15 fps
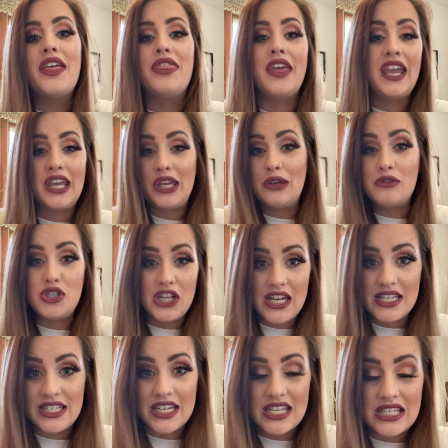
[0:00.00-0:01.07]
Thank you,
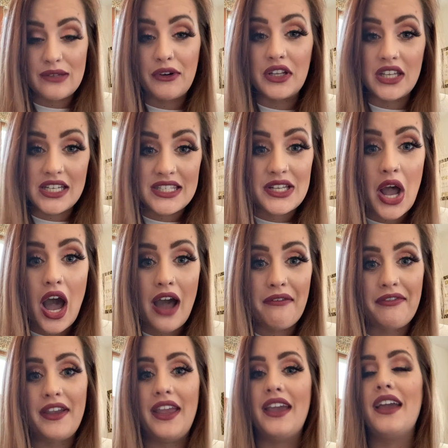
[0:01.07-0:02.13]
Jesus, for this
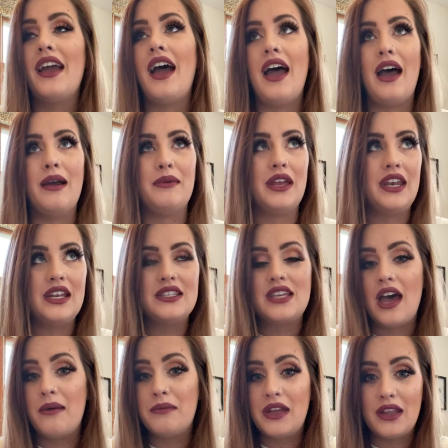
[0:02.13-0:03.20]
coffee. Um, it has
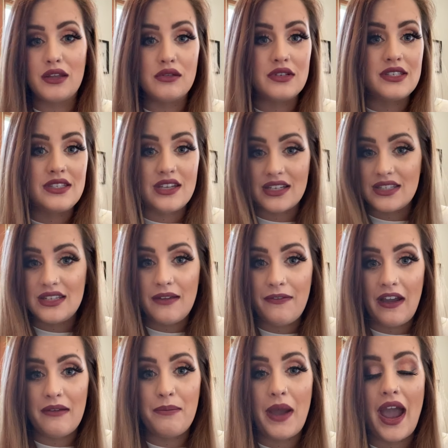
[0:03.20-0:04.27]
helped me lose
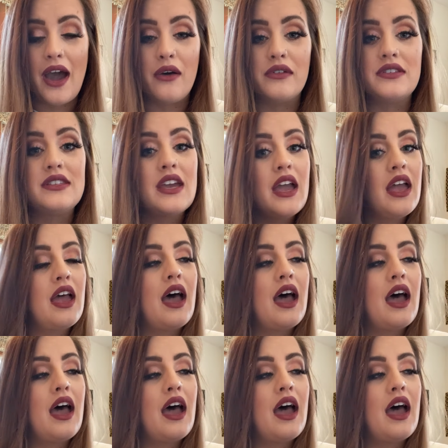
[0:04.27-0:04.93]
65 pounds.